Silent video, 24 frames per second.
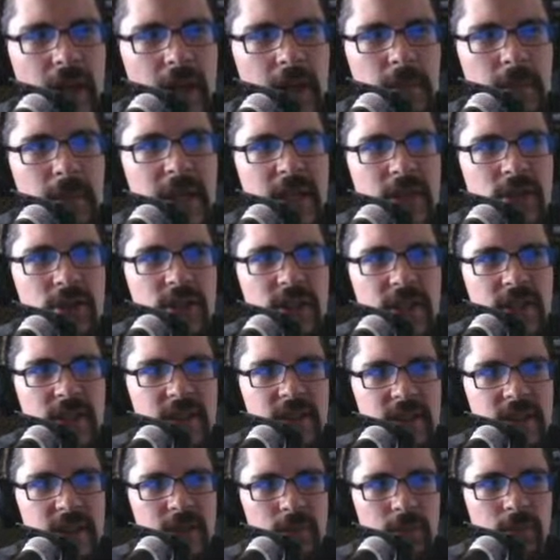
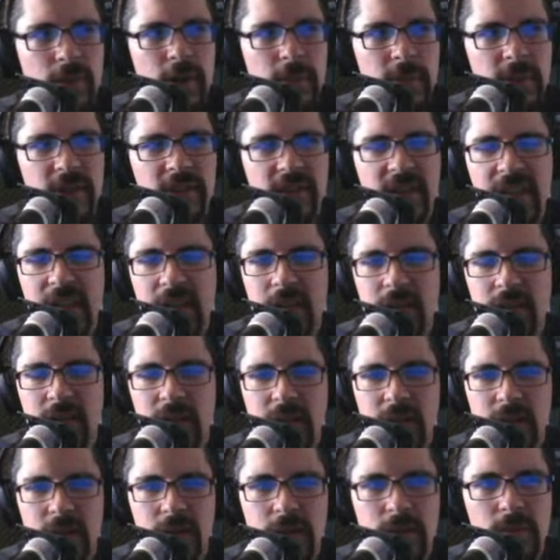mentioned in Romans
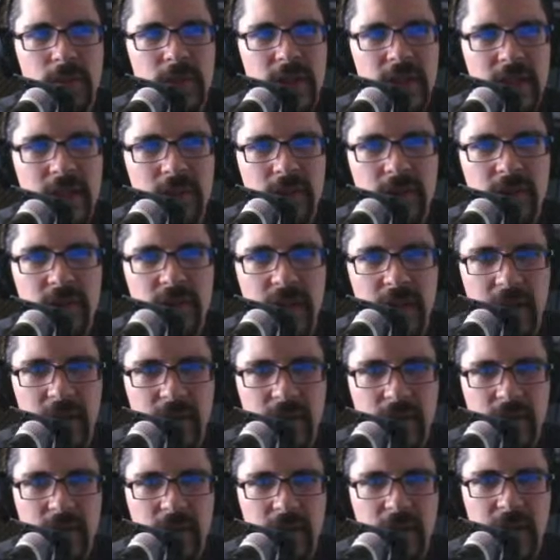
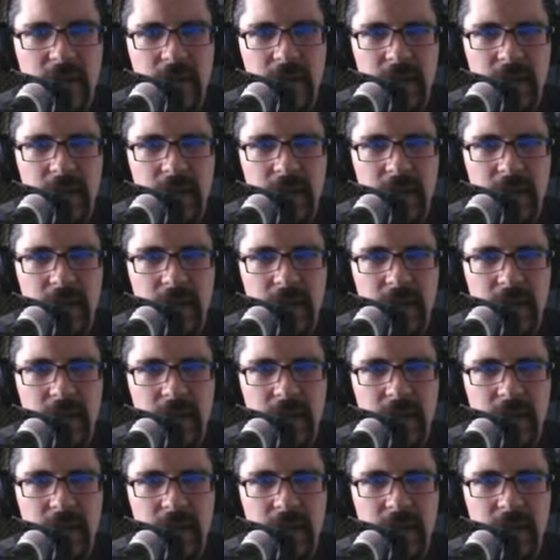8:26,